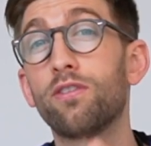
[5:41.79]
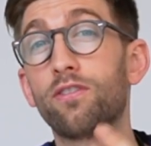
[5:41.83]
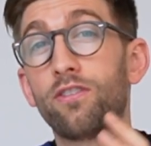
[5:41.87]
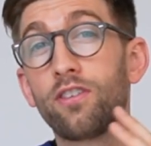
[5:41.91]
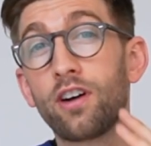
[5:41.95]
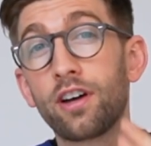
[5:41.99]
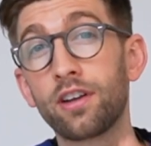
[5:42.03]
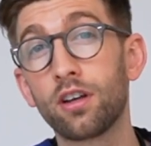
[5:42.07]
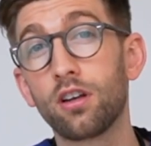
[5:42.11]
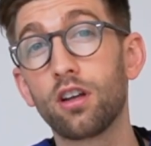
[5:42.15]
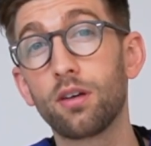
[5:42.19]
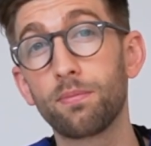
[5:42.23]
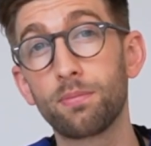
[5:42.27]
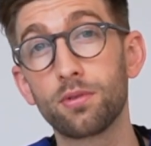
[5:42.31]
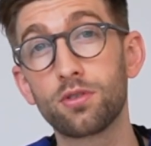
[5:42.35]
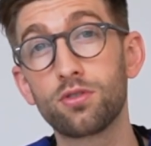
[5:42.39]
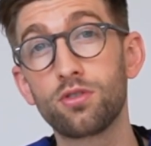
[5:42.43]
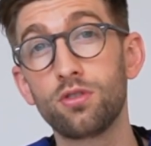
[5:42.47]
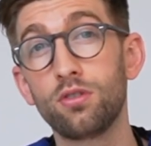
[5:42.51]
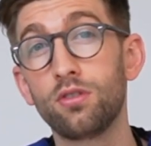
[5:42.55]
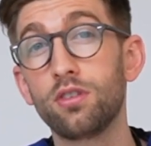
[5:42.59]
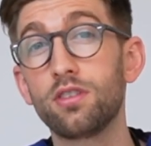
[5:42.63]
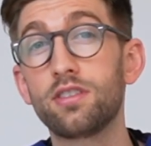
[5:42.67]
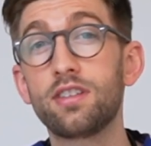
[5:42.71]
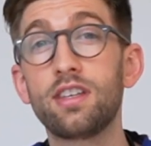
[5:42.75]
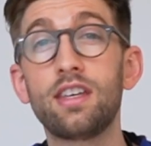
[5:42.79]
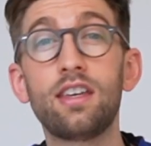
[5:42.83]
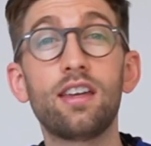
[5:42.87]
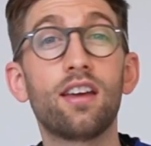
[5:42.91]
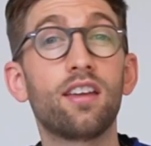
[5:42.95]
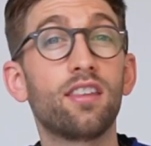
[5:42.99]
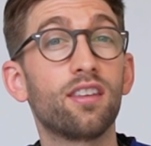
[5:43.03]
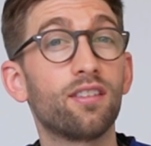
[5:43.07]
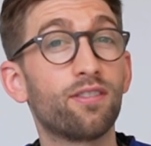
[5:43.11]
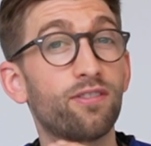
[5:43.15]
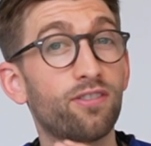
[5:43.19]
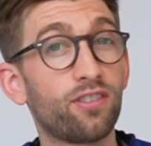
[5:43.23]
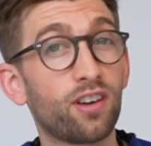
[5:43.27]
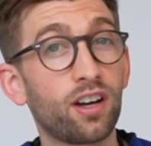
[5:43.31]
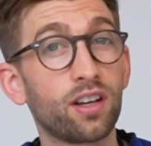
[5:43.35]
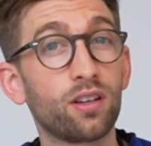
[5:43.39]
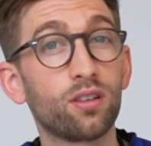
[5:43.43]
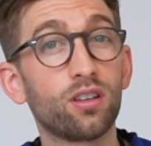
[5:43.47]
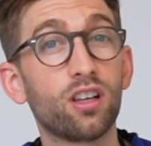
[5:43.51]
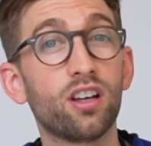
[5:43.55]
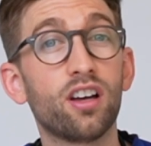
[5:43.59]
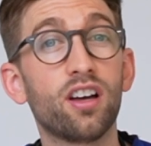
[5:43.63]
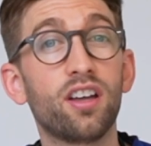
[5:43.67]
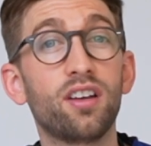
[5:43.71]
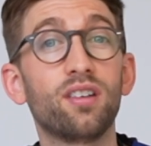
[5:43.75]
final opportunity and the final
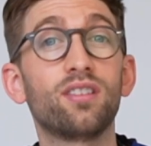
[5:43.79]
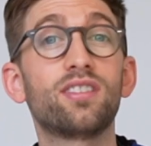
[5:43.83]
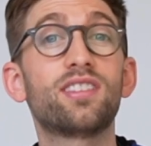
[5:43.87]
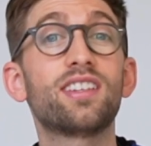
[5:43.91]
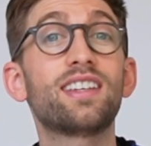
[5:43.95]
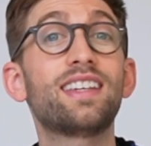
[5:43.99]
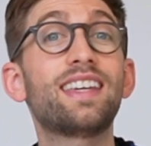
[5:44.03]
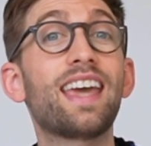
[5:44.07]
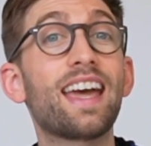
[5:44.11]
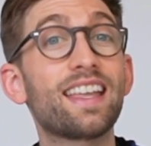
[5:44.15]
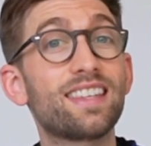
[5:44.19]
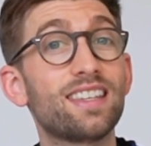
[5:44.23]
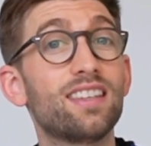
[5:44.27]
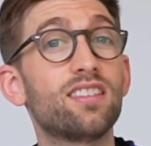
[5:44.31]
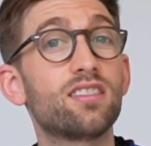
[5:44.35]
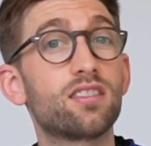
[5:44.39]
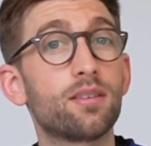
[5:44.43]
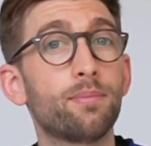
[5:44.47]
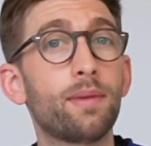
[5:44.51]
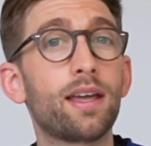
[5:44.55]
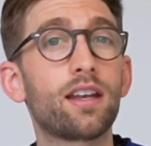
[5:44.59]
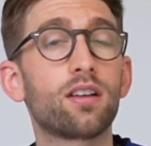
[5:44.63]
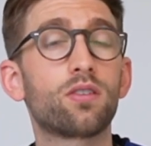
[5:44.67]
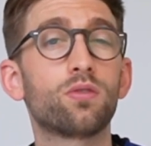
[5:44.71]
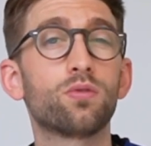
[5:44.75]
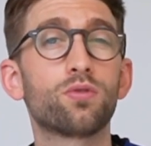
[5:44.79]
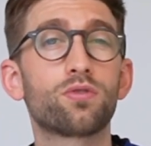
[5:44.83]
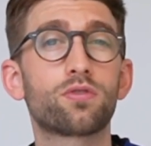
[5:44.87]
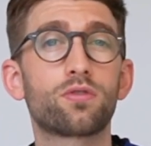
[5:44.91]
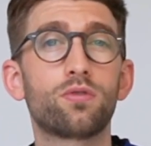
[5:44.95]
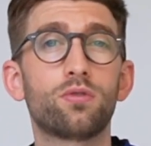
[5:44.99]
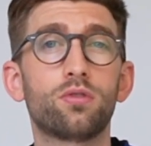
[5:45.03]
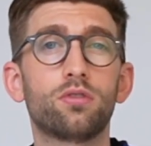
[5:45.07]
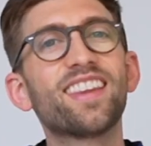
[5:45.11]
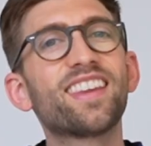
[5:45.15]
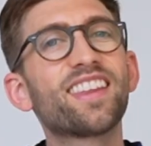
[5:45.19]
hurdle to get into medical school.